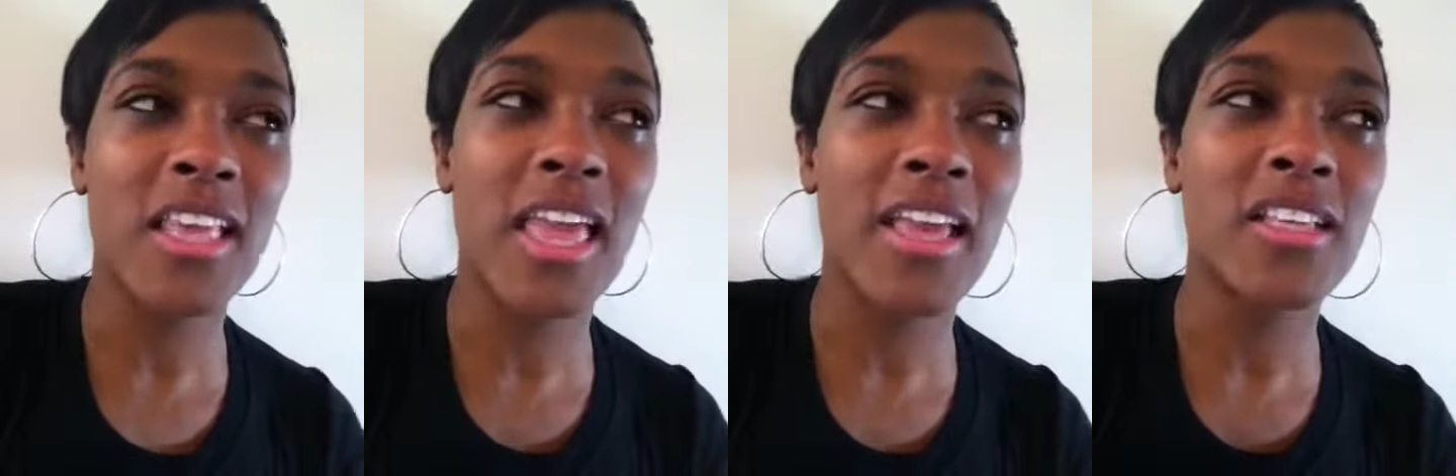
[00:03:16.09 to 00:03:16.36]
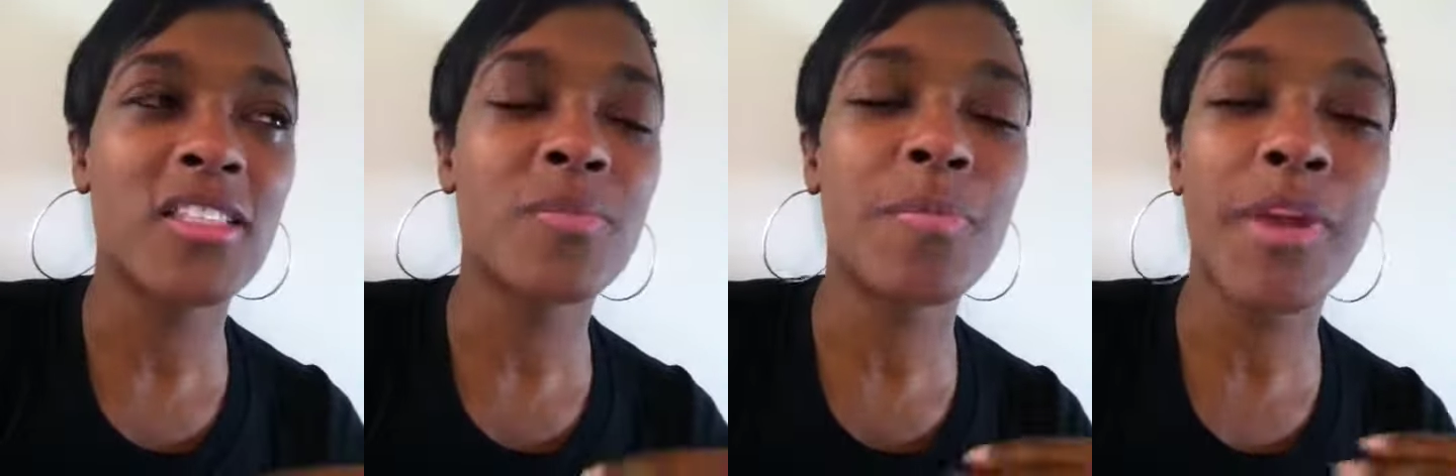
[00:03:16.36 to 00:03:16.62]

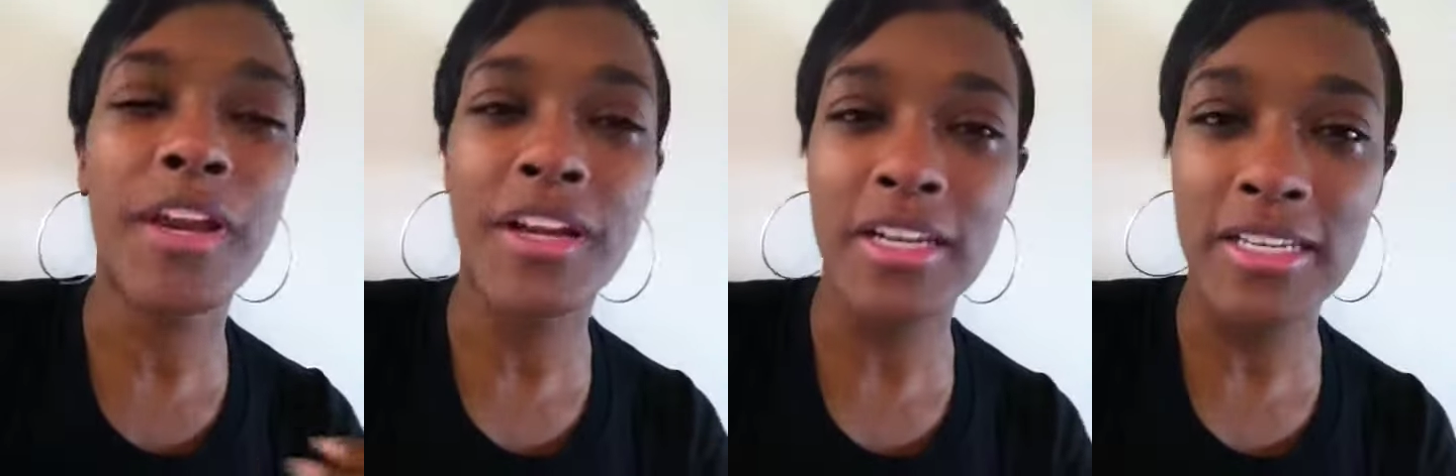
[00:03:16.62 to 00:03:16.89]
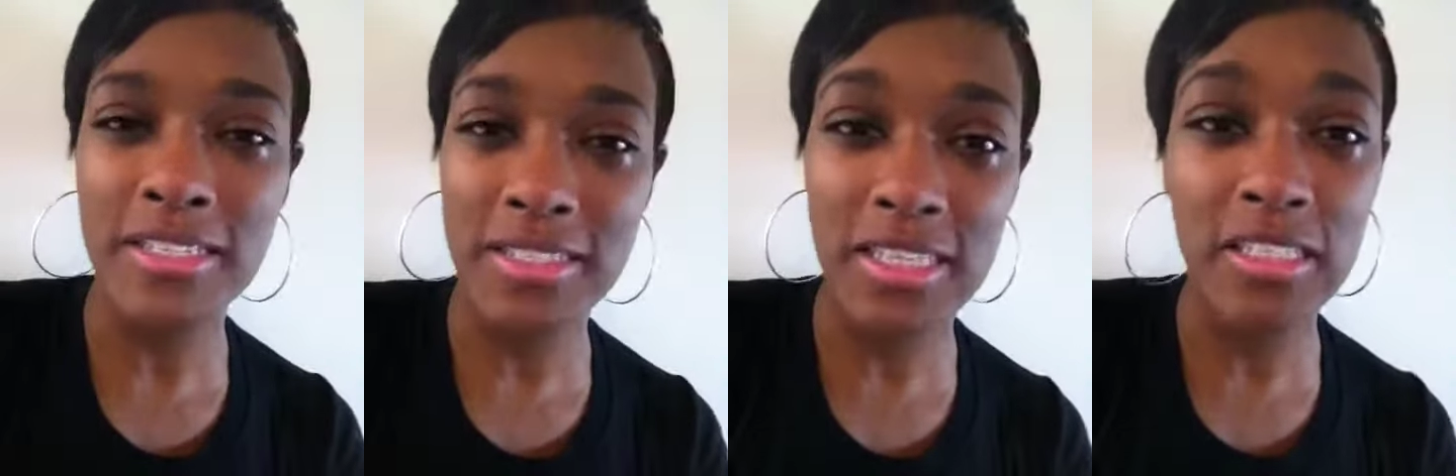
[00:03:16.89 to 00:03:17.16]

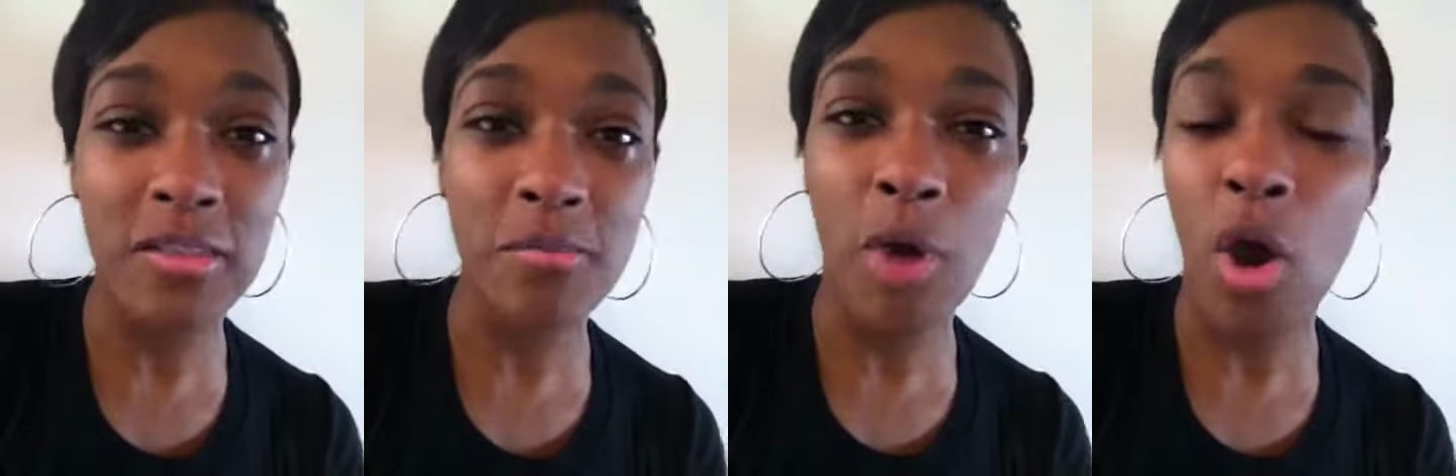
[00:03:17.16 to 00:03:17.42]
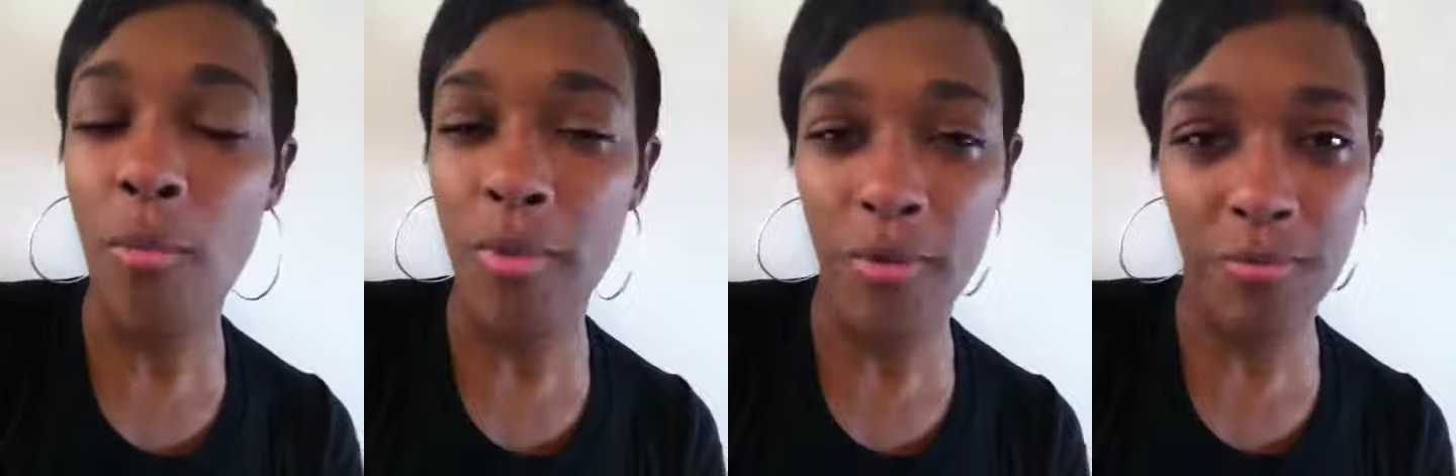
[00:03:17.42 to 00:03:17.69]
experience this
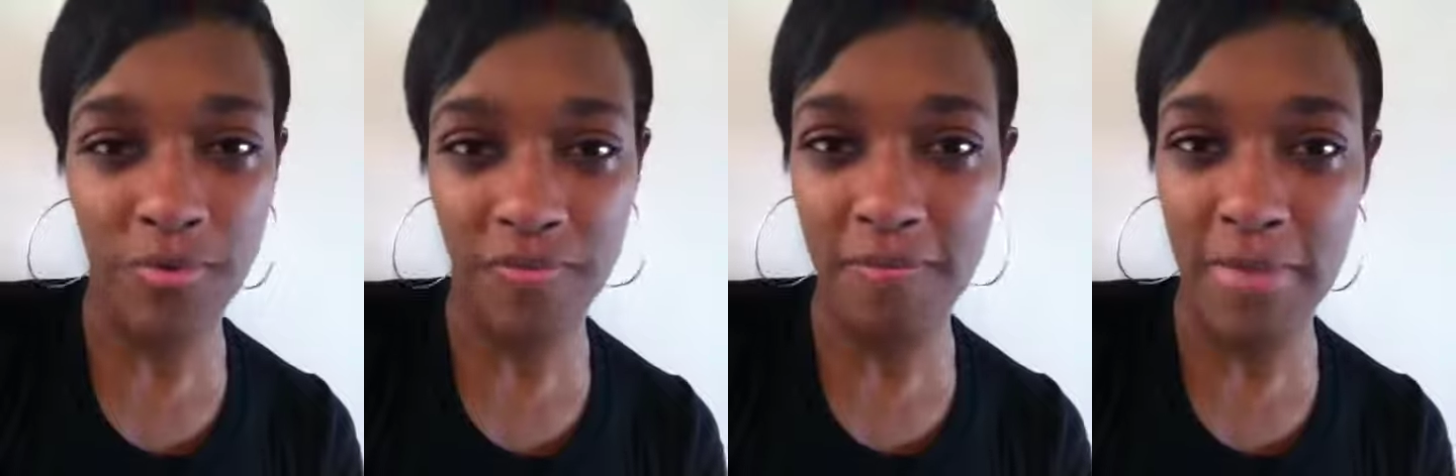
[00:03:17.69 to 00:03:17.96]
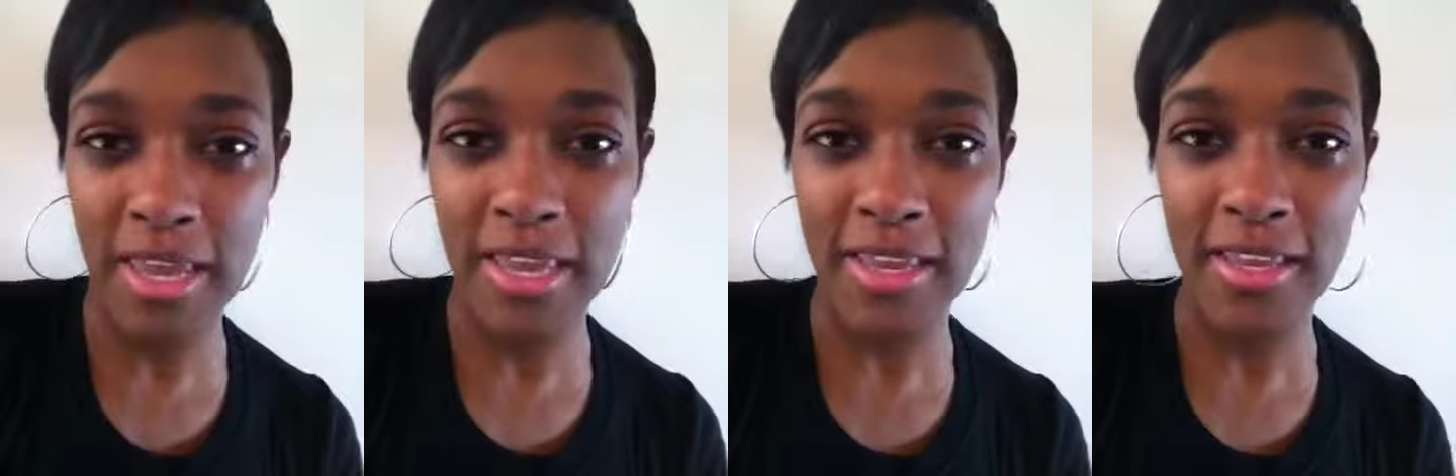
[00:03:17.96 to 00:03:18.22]
moment with
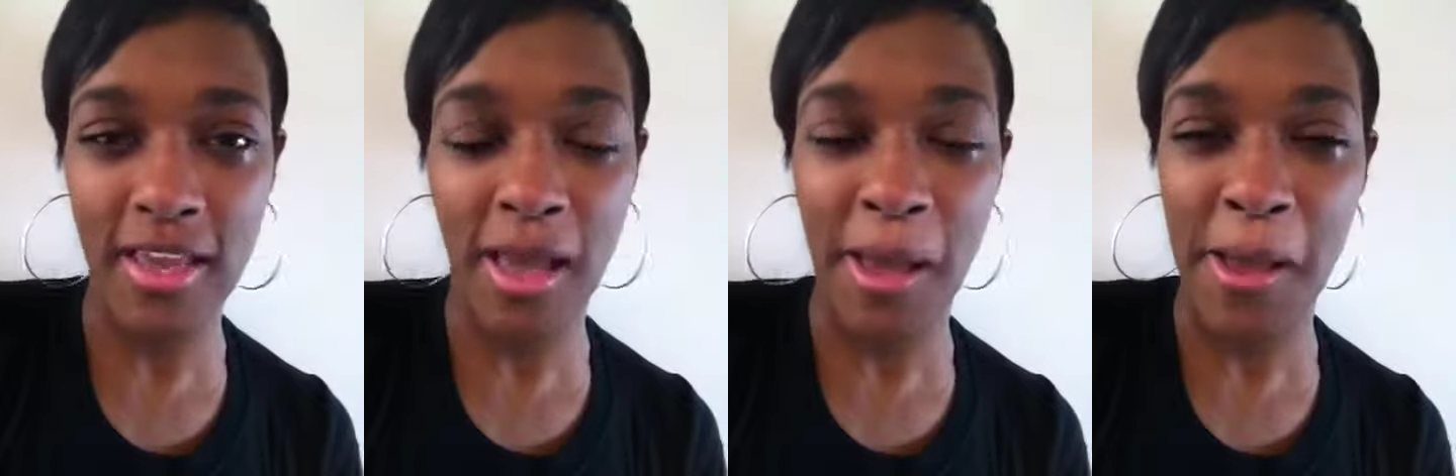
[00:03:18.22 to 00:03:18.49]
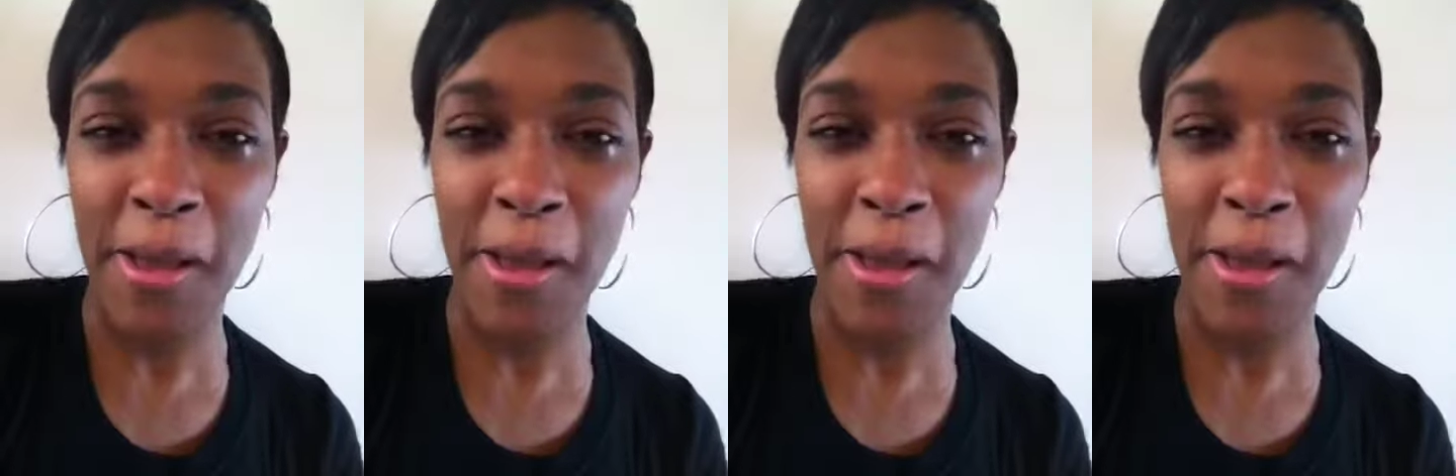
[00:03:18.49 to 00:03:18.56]
me.